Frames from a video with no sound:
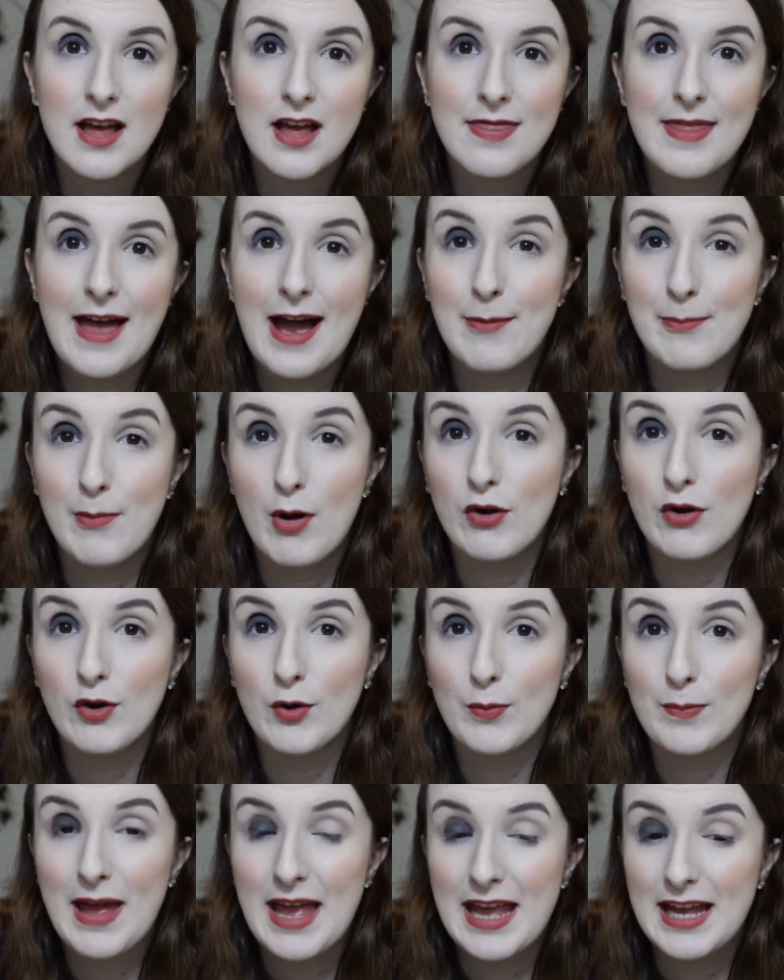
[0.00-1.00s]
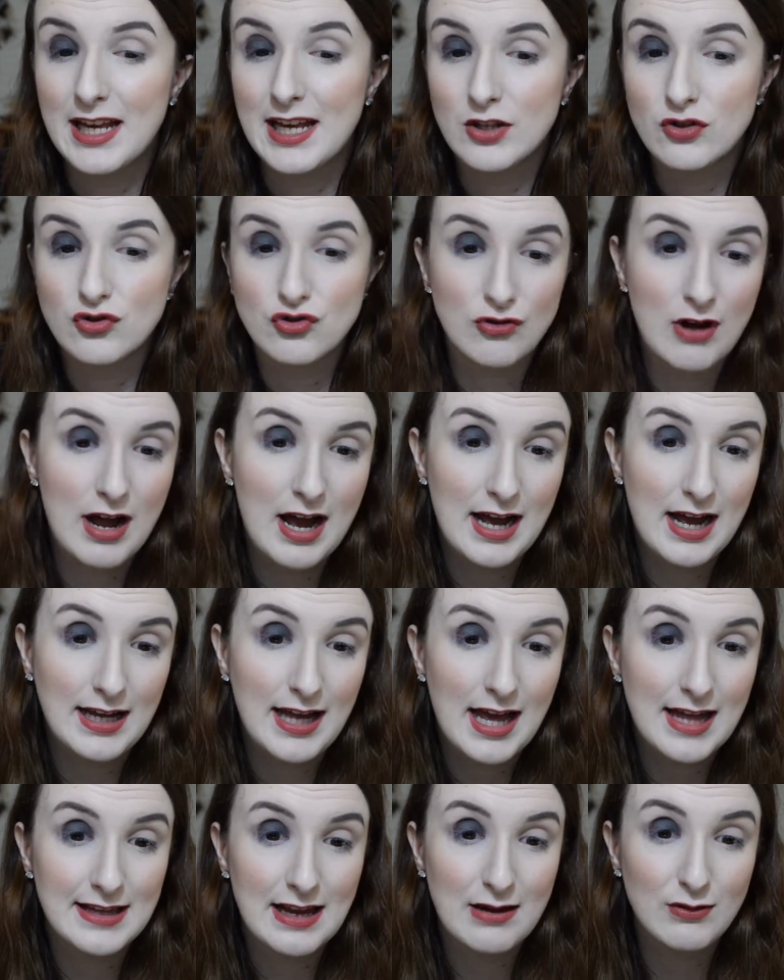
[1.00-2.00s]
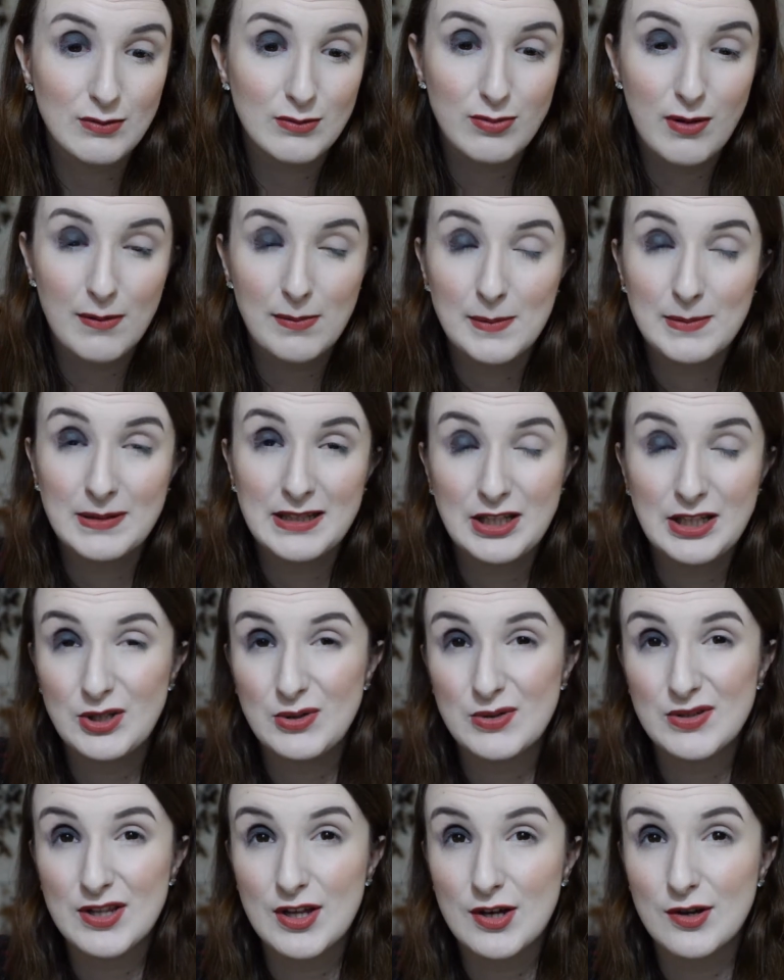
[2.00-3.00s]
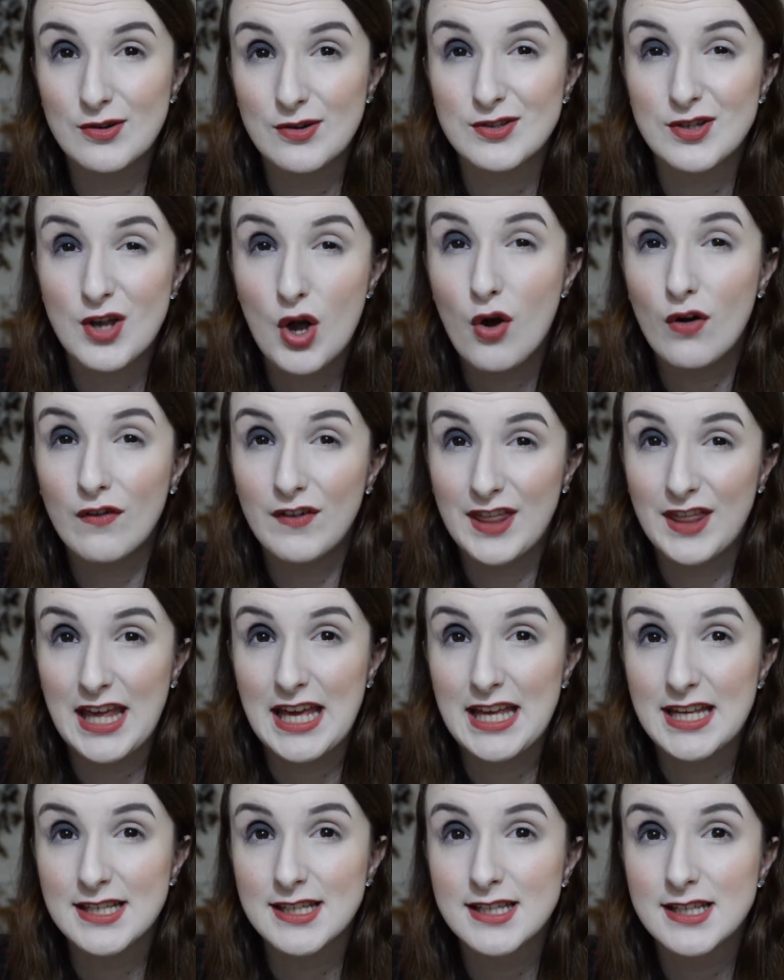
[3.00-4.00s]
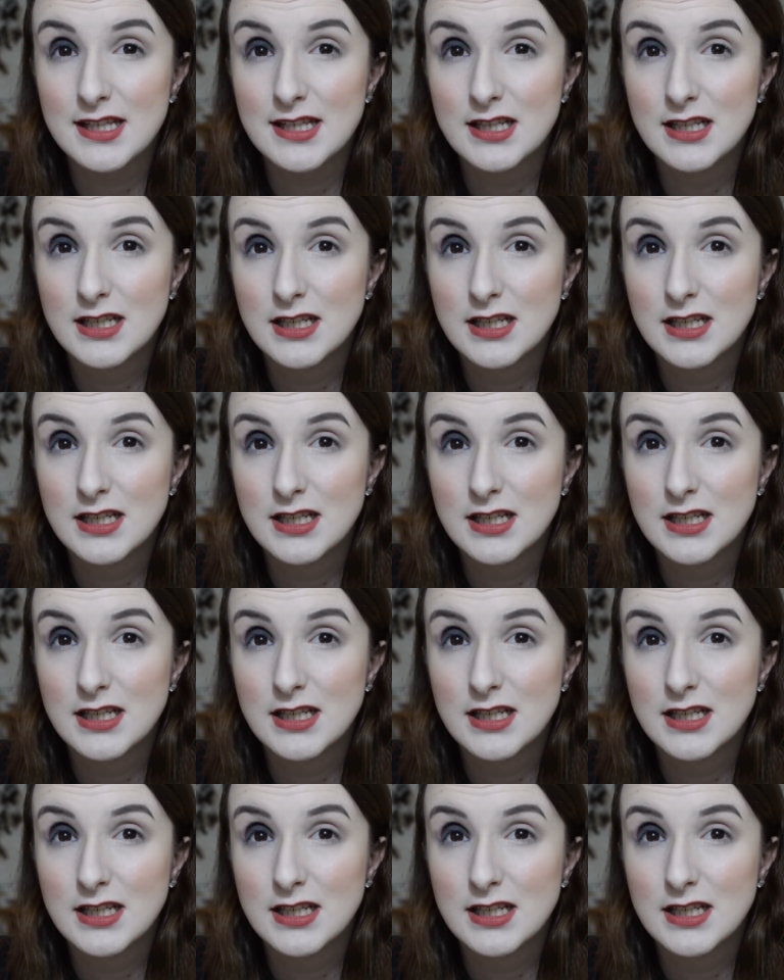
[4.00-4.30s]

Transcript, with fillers: that are more opaque dry and I would probably use those over this.